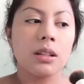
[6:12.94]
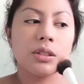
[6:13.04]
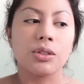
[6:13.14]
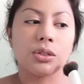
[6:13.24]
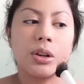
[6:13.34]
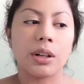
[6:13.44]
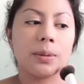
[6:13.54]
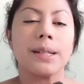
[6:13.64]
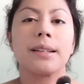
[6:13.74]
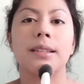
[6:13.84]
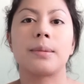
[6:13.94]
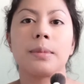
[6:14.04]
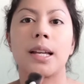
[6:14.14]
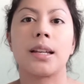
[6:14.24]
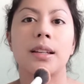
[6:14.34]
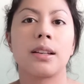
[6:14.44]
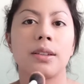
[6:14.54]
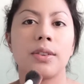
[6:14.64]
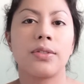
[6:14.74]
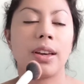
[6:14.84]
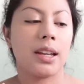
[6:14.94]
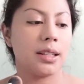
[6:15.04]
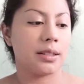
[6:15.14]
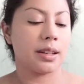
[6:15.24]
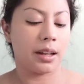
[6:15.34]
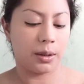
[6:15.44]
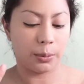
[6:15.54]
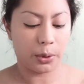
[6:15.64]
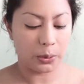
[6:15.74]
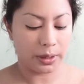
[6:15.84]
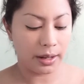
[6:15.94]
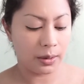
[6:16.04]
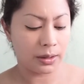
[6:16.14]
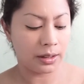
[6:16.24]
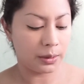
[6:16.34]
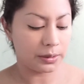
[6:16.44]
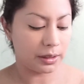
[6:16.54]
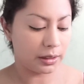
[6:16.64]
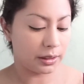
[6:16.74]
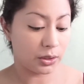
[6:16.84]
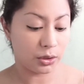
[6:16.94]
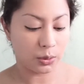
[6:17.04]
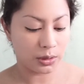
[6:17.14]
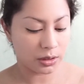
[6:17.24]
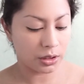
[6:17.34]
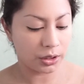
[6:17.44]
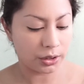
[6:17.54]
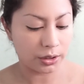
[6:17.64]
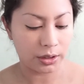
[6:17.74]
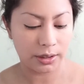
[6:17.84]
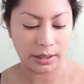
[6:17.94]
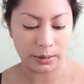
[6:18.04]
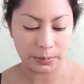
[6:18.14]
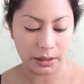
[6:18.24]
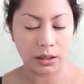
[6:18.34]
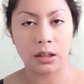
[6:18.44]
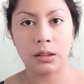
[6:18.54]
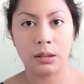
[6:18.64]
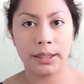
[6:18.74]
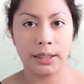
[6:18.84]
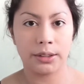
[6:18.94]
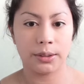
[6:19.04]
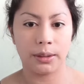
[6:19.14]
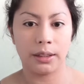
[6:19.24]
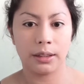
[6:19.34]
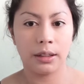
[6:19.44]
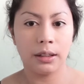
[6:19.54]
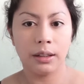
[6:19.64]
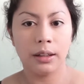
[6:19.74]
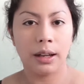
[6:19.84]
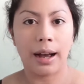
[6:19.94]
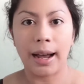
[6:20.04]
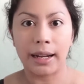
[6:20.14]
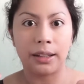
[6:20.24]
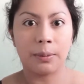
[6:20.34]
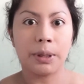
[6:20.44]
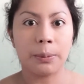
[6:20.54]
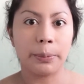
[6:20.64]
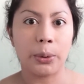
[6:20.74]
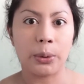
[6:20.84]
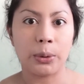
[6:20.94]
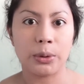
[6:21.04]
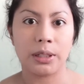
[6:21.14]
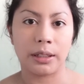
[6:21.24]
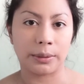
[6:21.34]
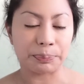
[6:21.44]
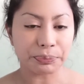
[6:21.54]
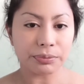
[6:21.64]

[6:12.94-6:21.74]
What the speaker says: started because my face kind of broke out and I was like so insecure that I'm like, oh, I need to like hide the pimples, and